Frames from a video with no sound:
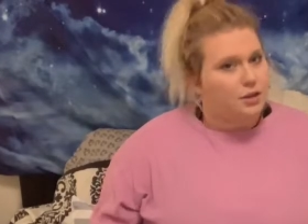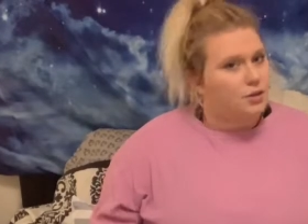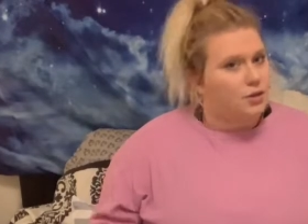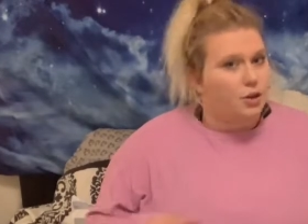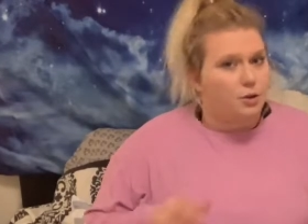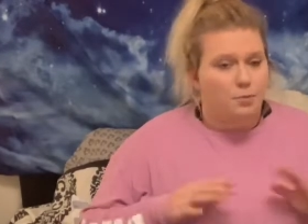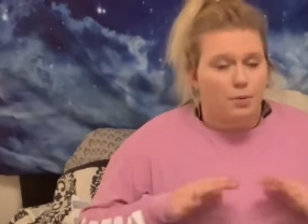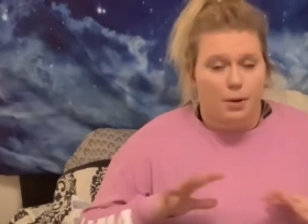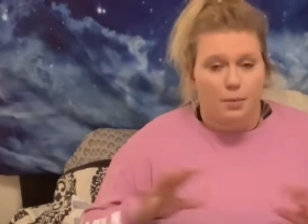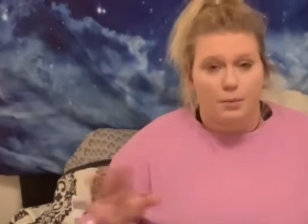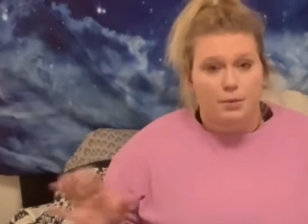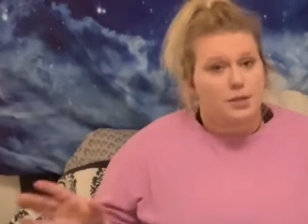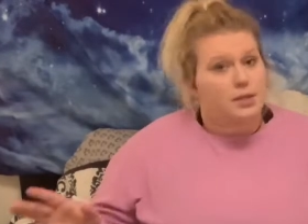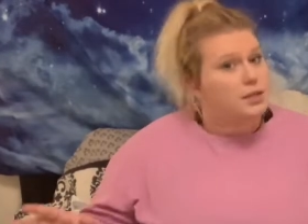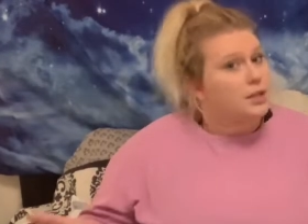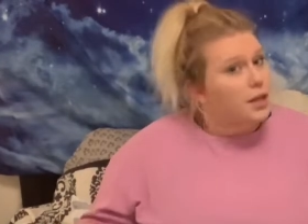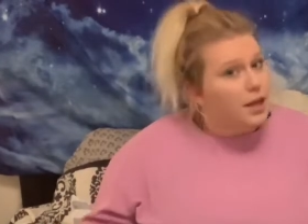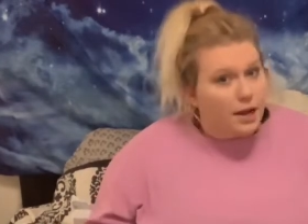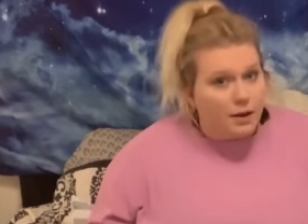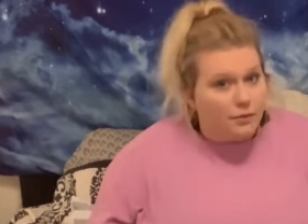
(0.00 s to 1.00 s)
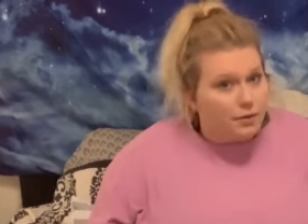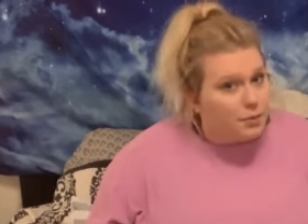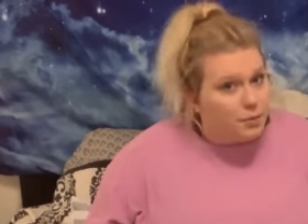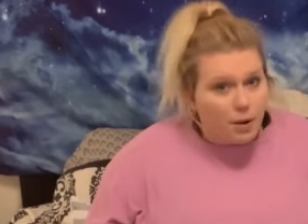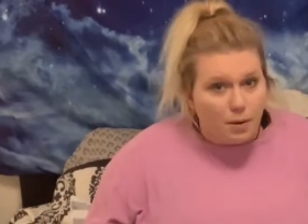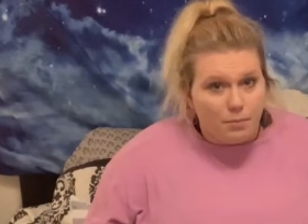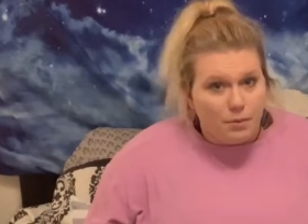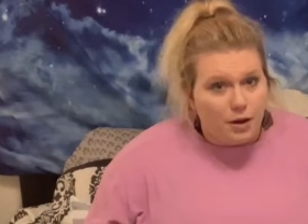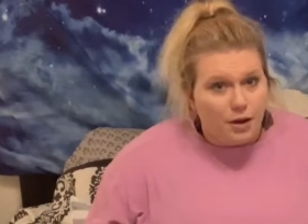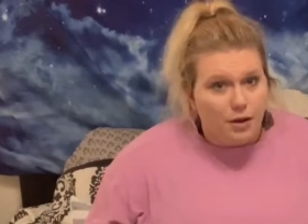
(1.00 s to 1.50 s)
No promises at every
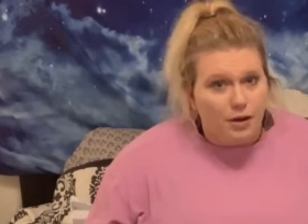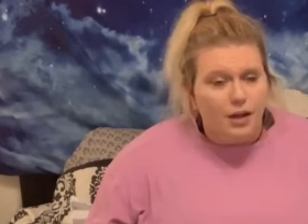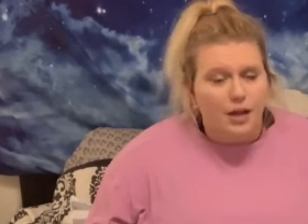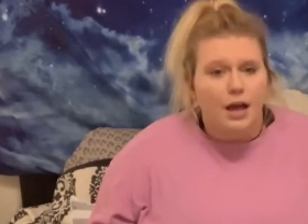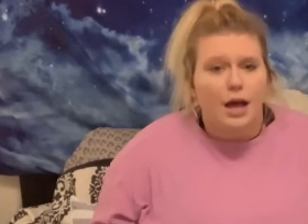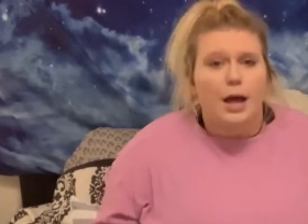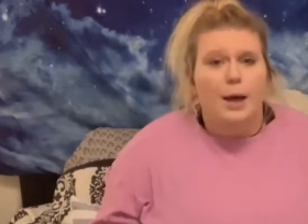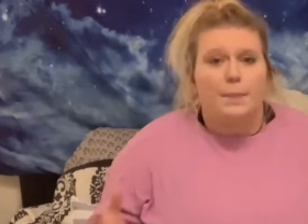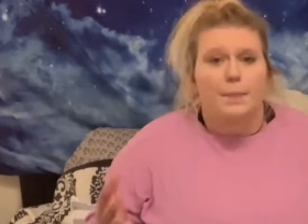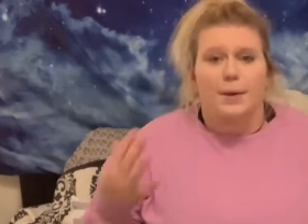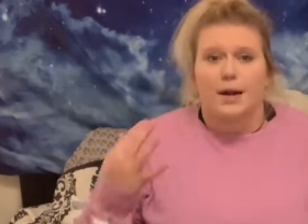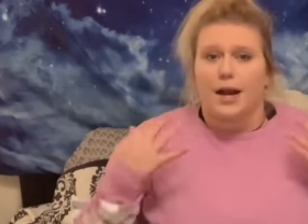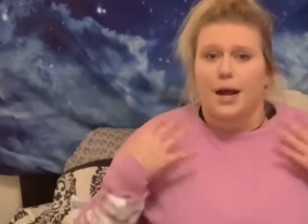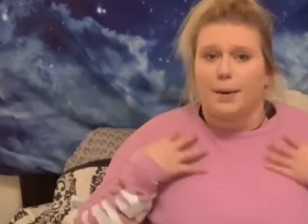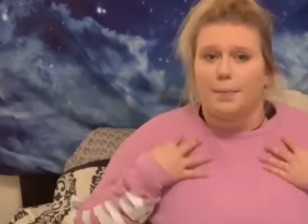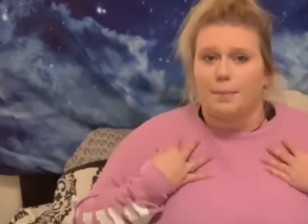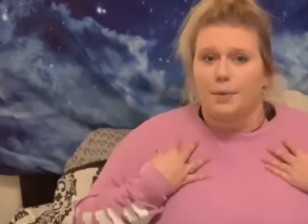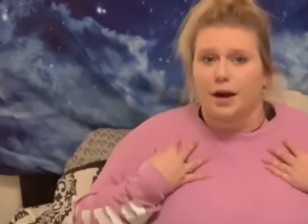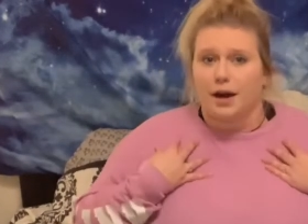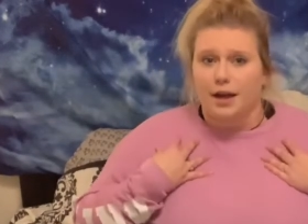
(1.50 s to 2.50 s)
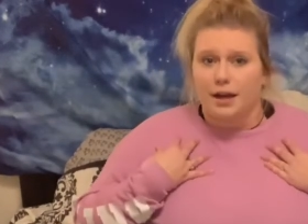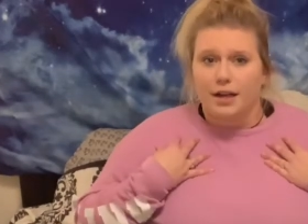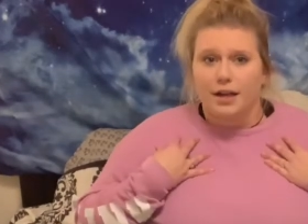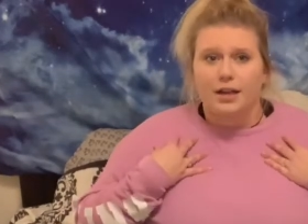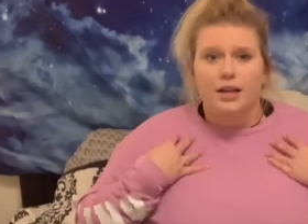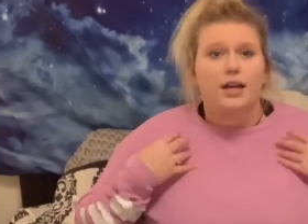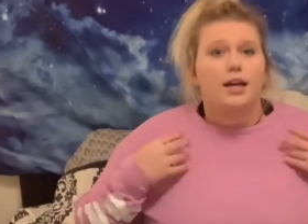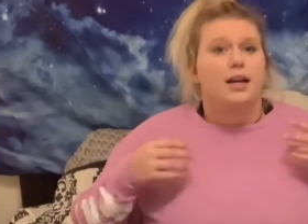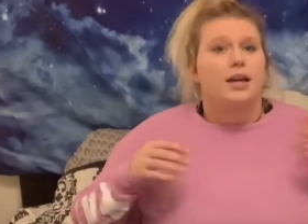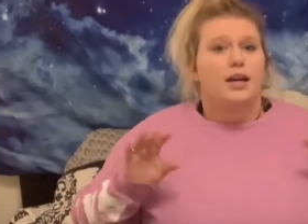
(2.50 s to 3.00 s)
Walmart, but at mine,
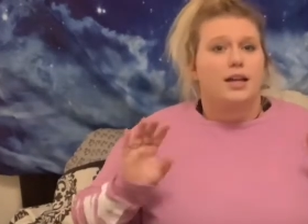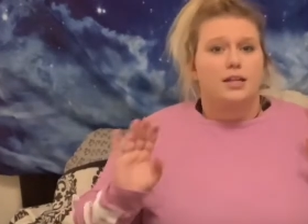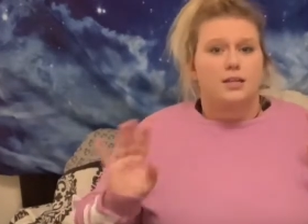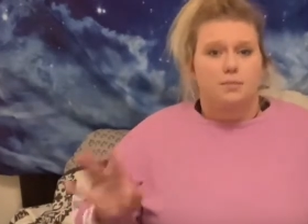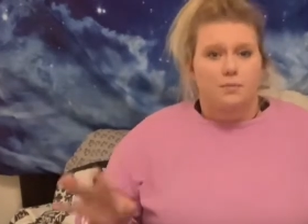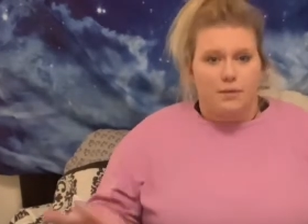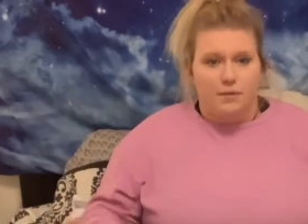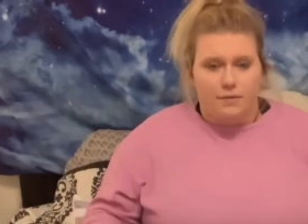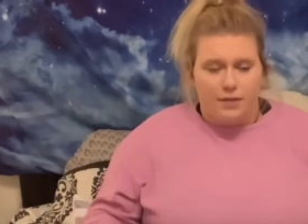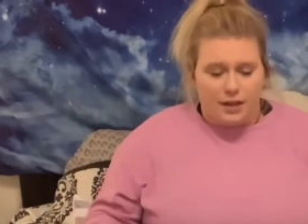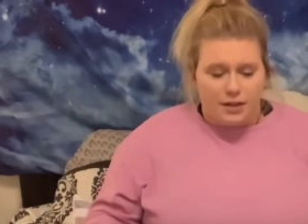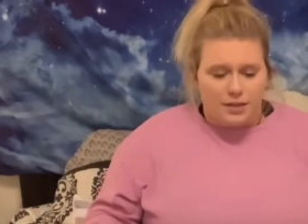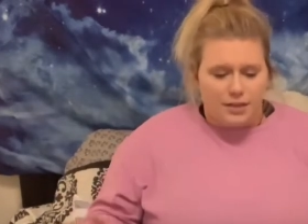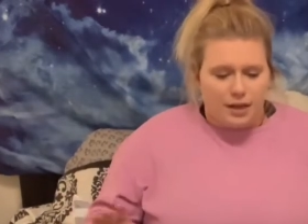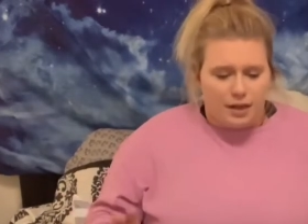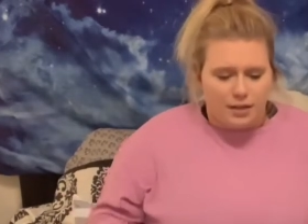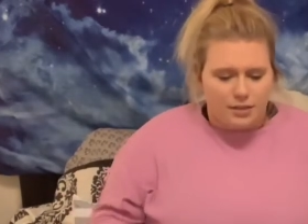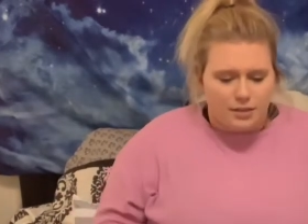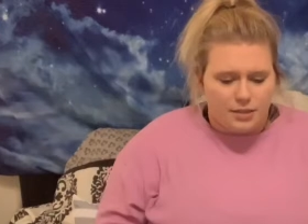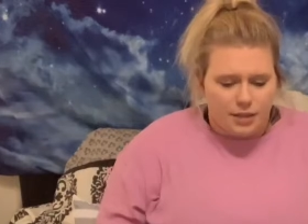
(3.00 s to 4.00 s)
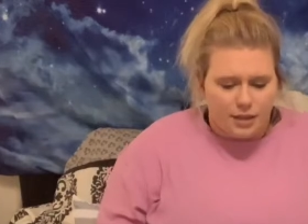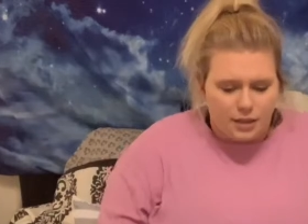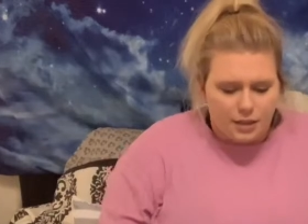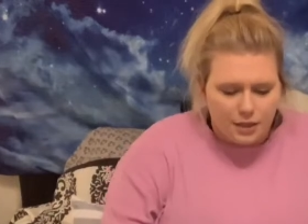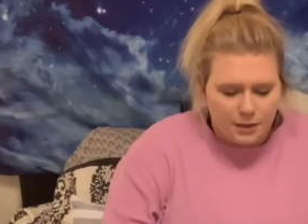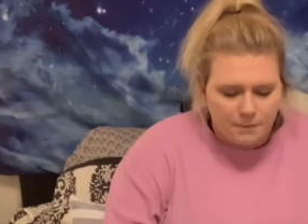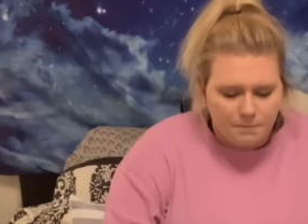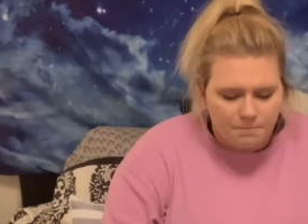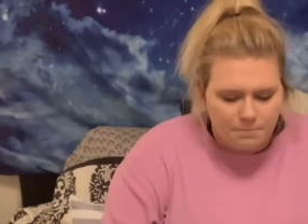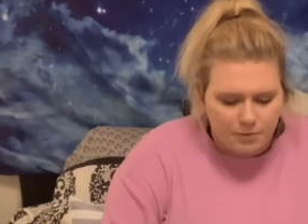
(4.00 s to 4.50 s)
it's been fantastic.
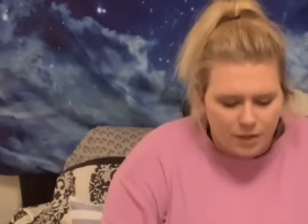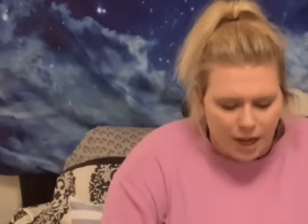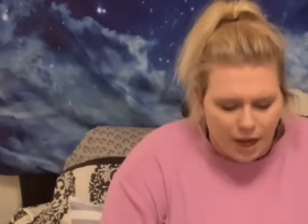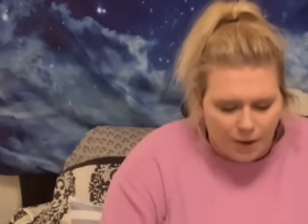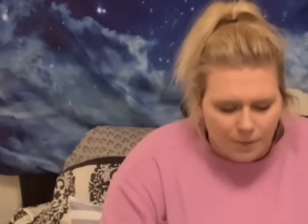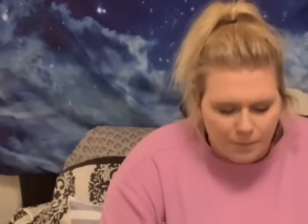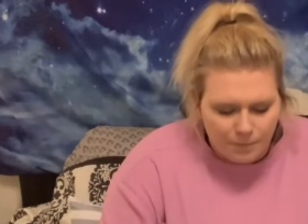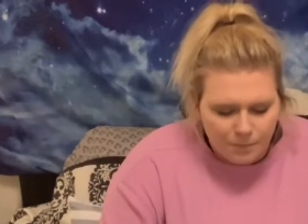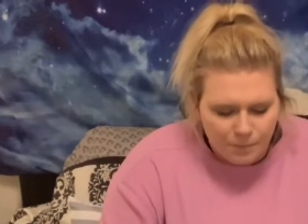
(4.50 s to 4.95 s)
Now,